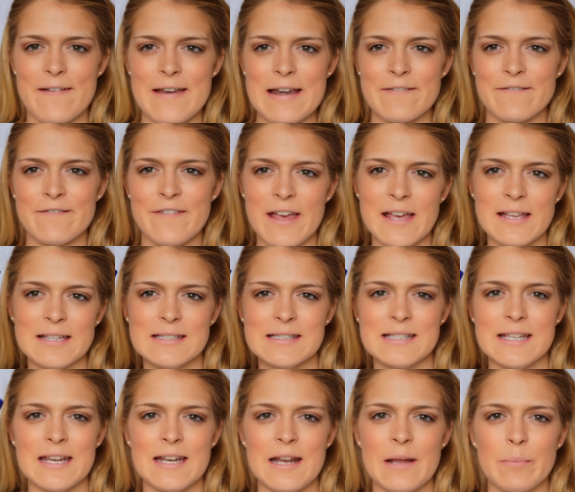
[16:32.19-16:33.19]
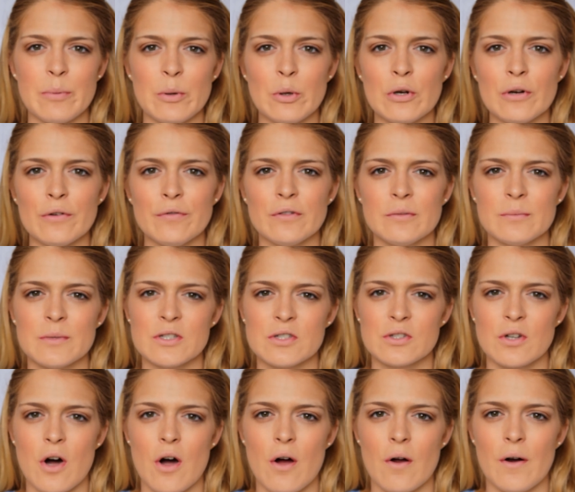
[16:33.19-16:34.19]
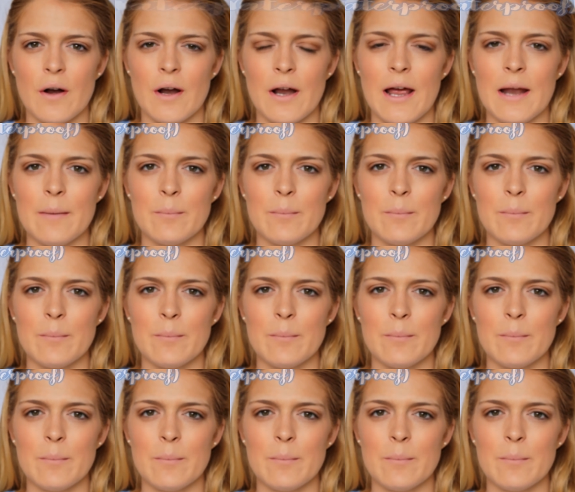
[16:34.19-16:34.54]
invest in a beautiful mascara,